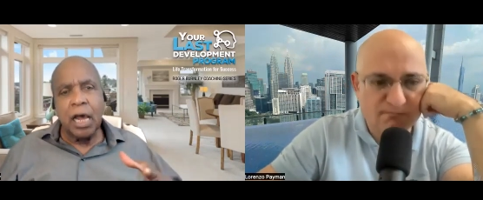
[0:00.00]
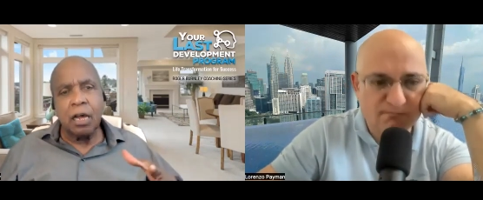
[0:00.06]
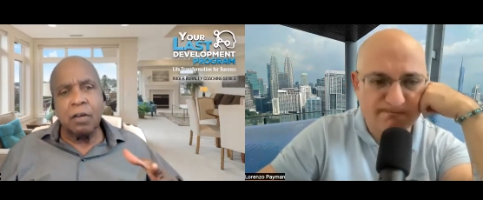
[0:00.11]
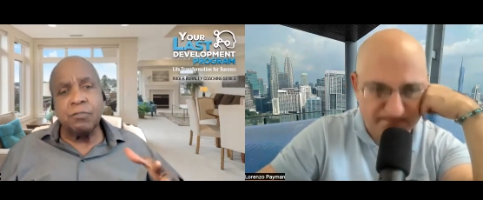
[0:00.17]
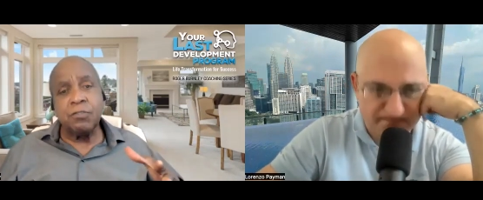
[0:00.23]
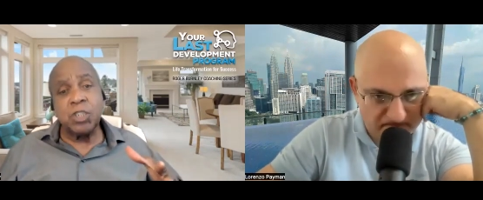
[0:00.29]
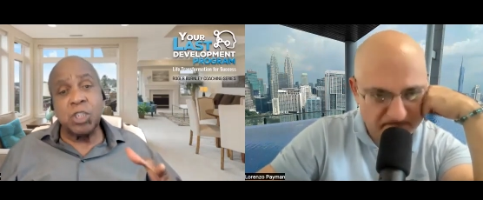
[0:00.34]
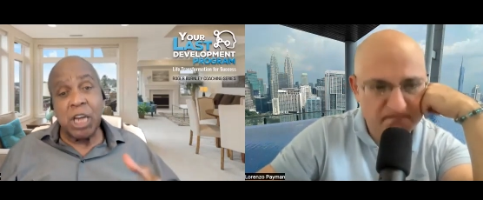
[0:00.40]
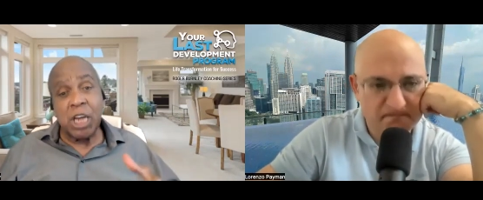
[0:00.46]

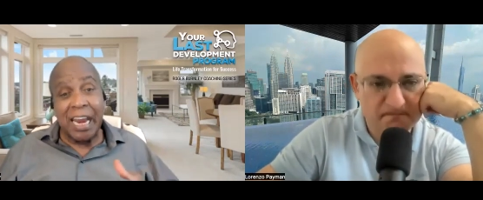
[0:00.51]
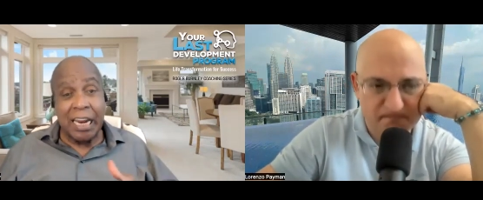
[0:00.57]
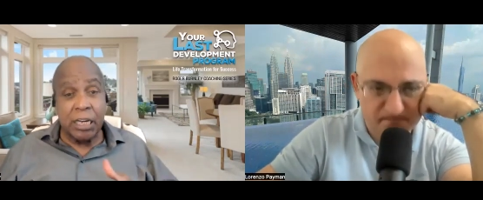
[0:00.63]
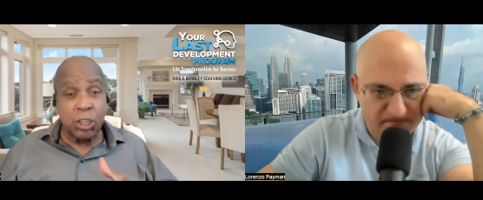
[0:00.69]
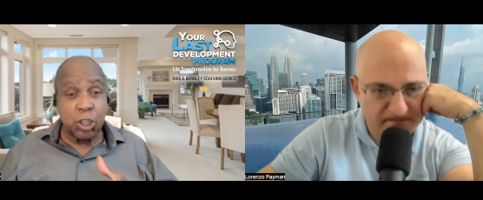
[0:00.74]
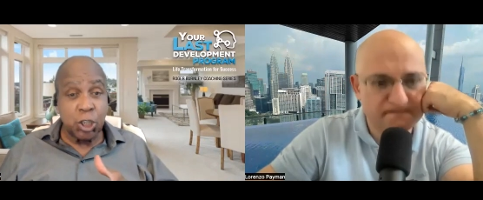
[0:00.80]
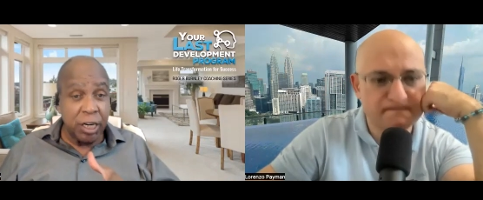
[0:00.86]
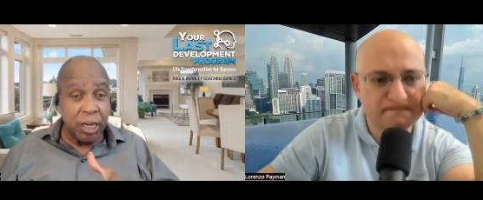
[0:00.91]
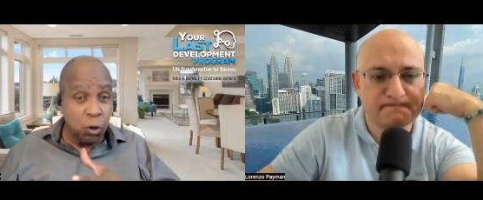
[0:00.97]
Speaker 1: of
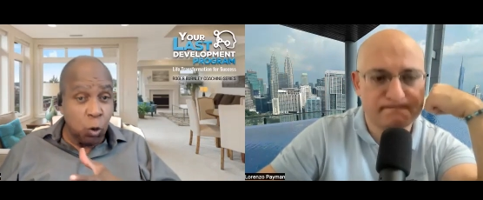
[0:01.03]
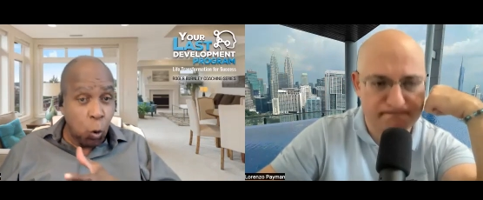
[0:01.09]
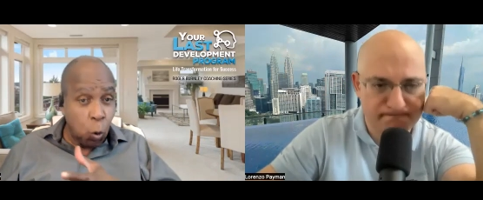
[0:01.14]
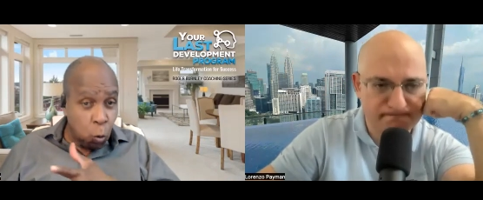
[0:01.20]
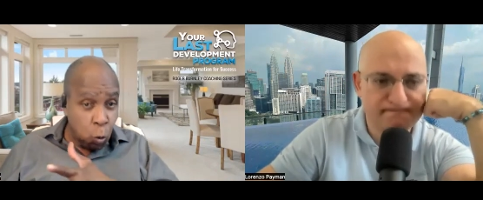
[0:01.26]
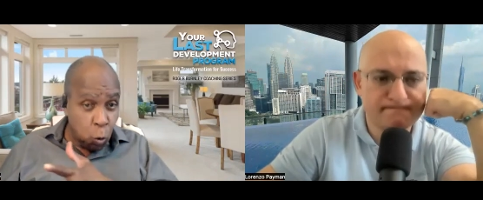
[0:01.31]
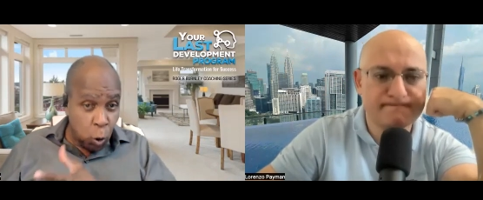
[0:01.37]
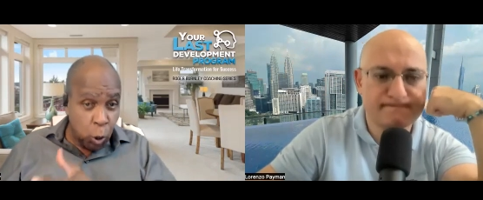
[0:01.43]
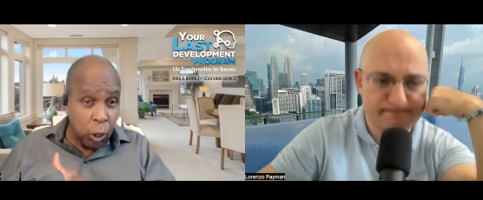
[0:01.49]
change in the
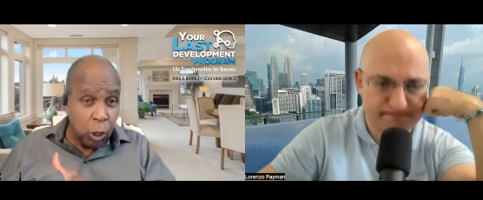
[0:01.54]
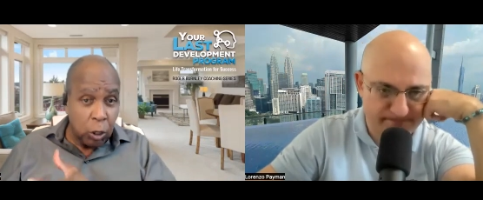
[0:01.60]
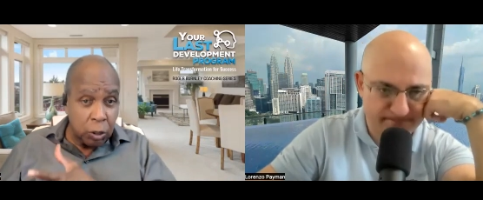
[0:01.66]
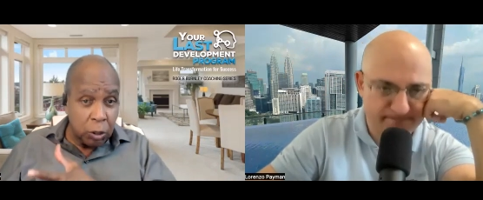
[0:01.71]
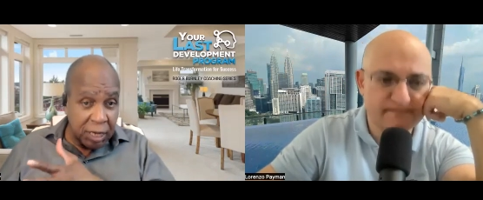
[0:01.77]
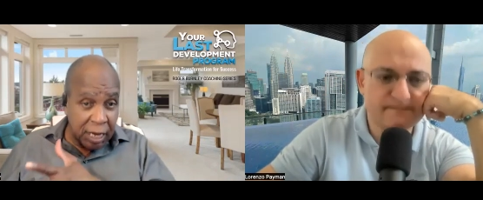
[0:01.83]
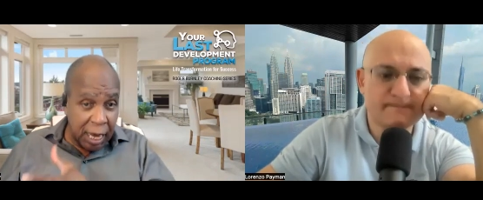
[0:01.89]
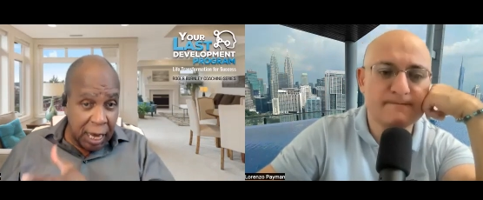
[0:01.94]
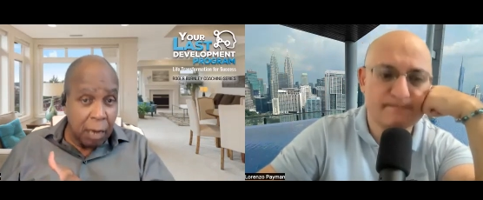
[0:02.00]

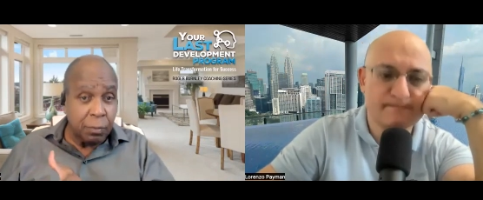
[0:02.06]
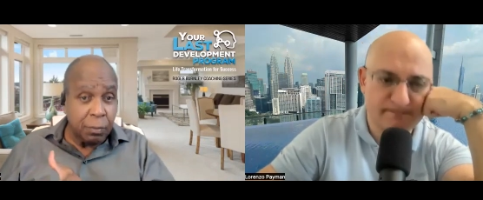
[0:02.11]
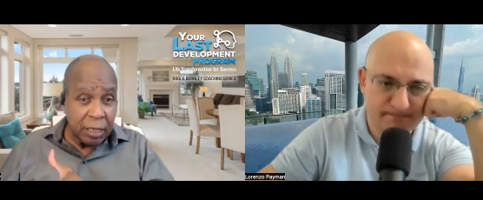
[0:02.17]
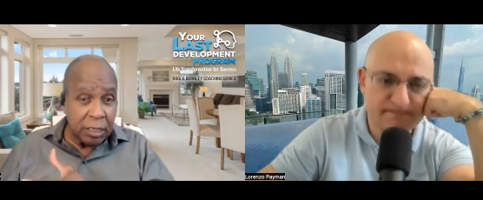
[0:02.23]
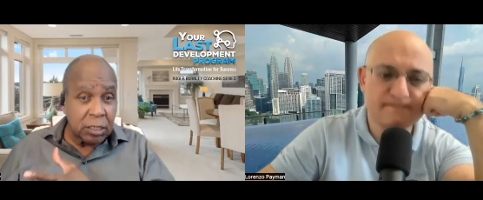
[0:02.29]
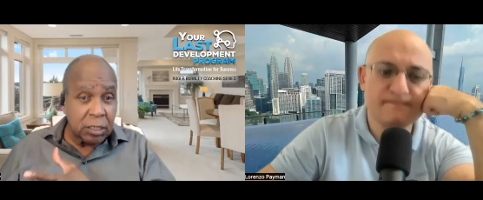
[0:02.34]
world coming.